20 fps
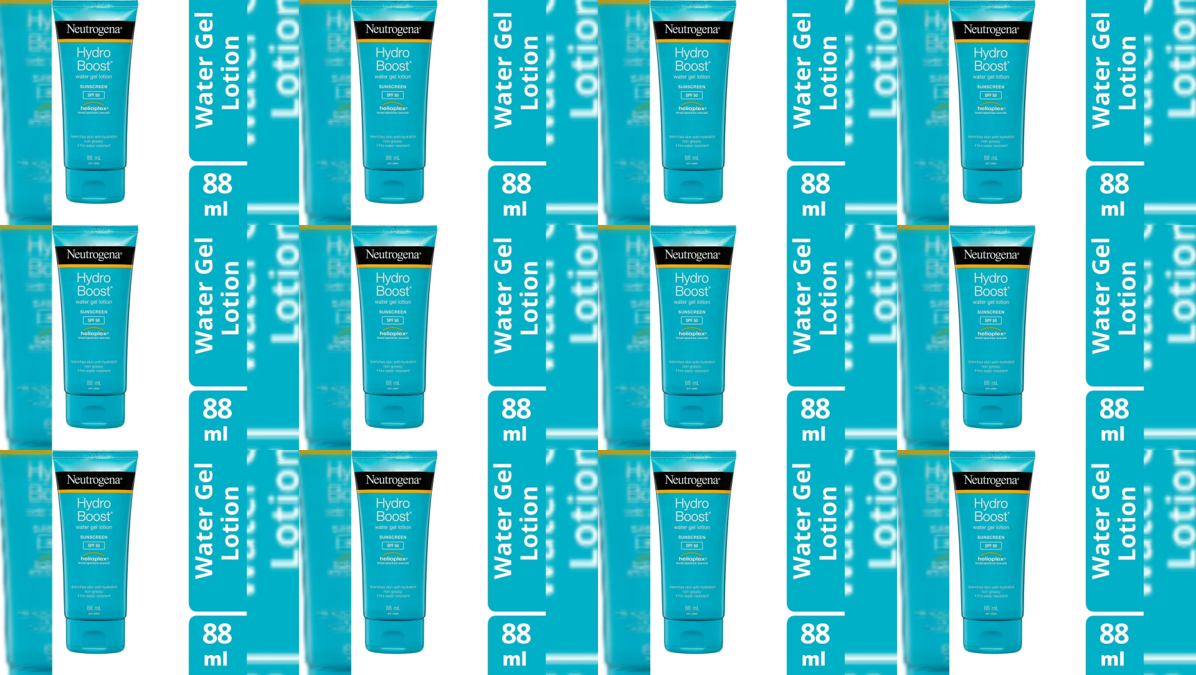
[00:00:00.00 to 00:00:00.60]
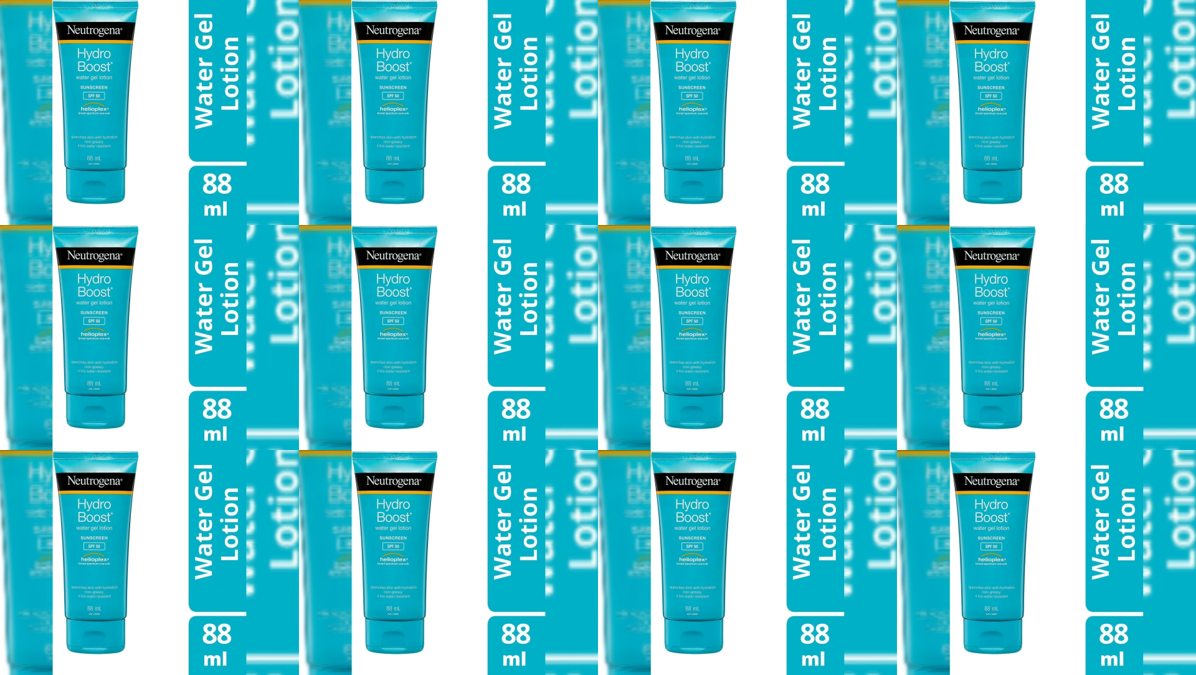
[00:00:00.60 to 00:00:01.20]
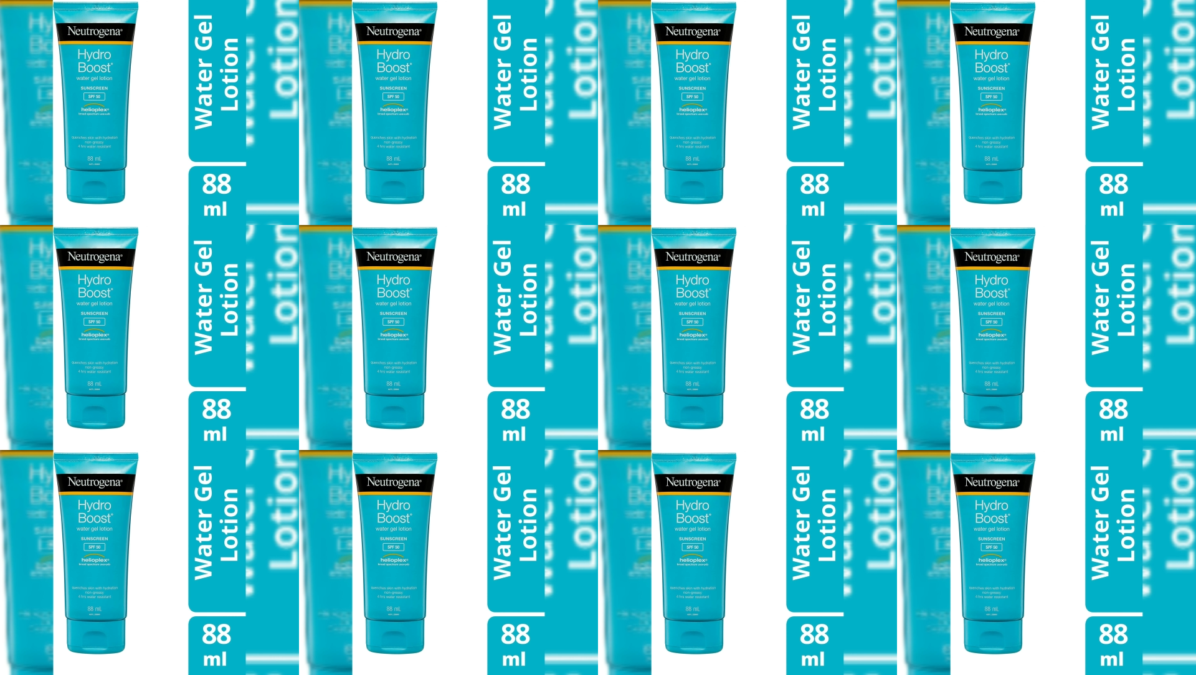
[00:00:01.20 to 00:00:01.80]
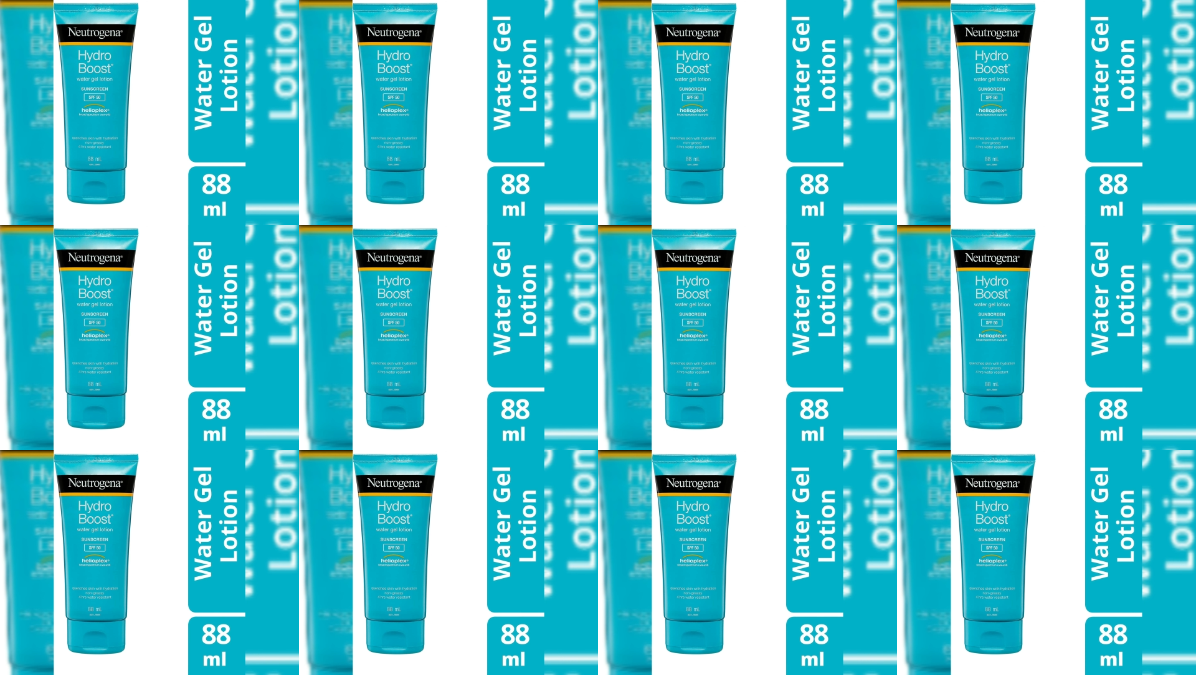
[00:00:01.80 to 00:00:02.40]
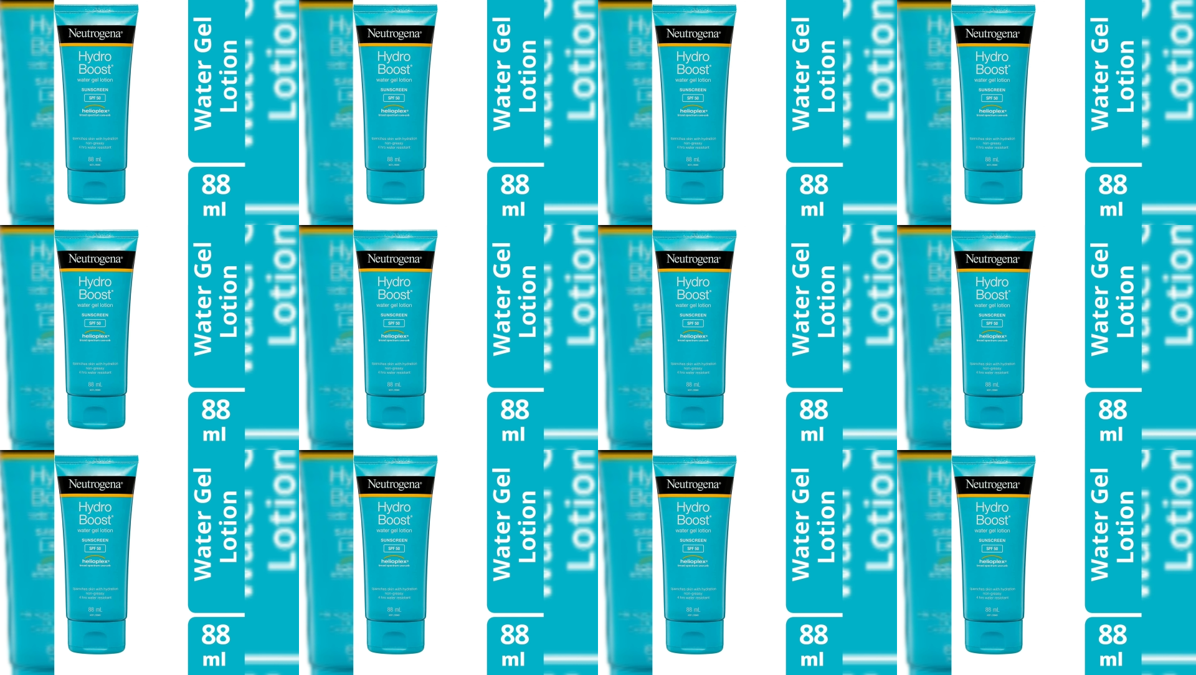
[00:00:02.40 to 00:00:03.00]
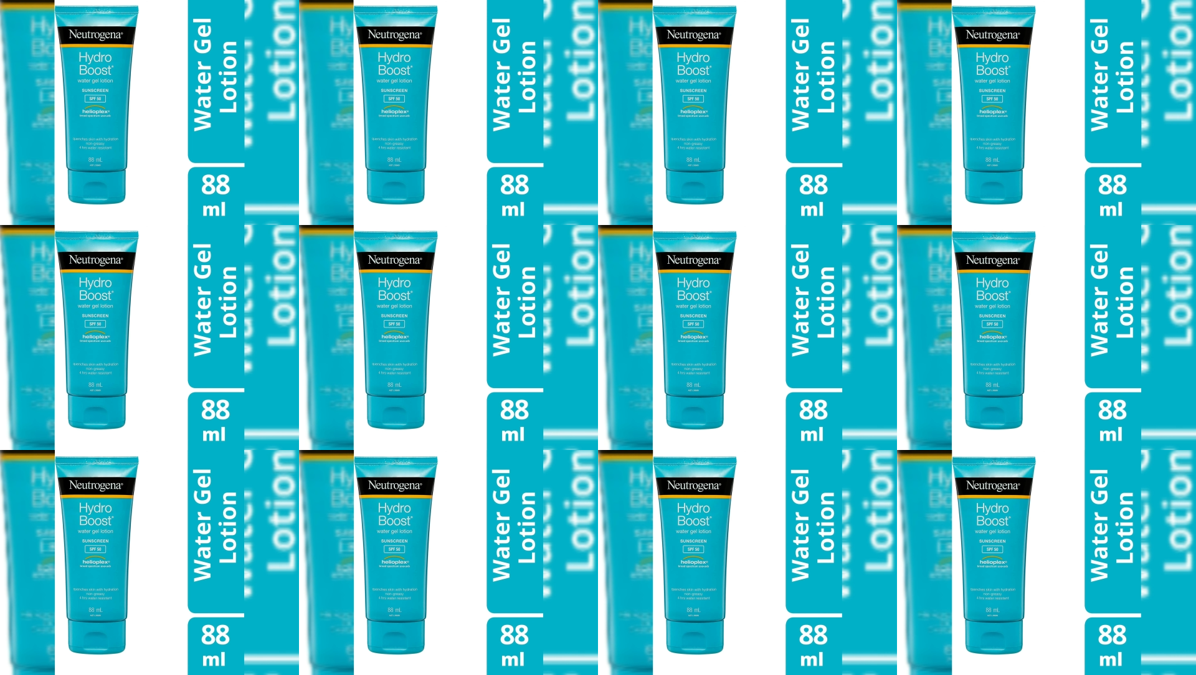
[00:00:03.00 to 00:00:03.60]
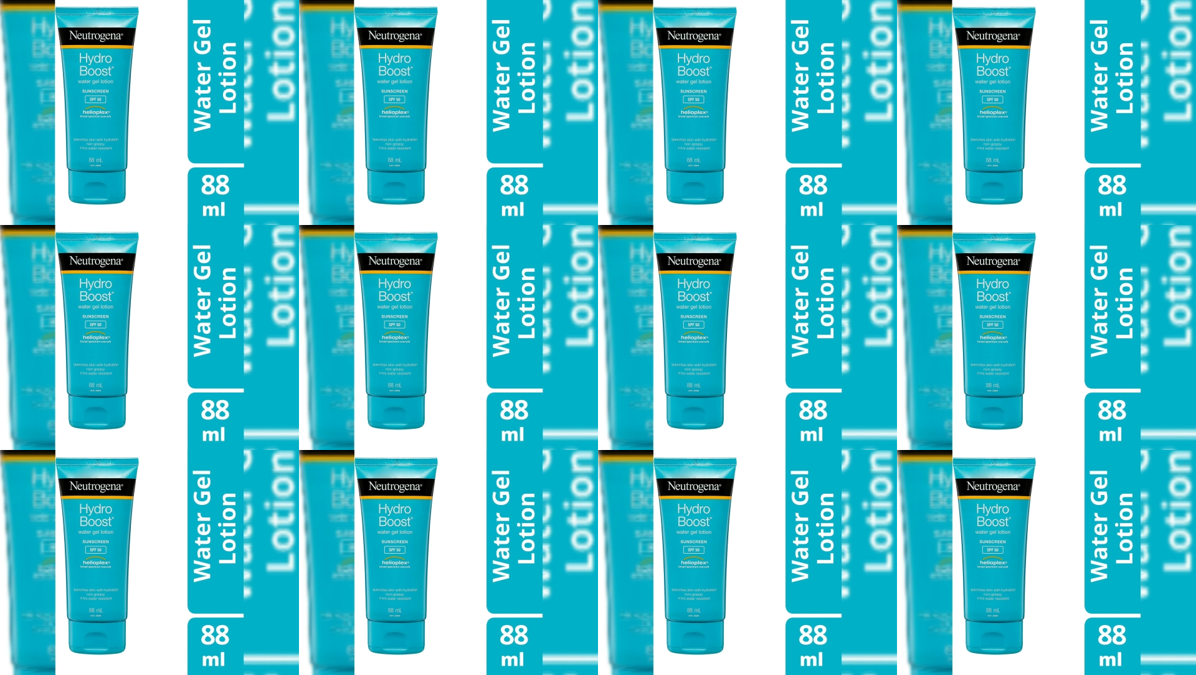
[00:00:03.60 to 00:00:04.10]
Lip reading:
No face is visible, so there are no lips to read.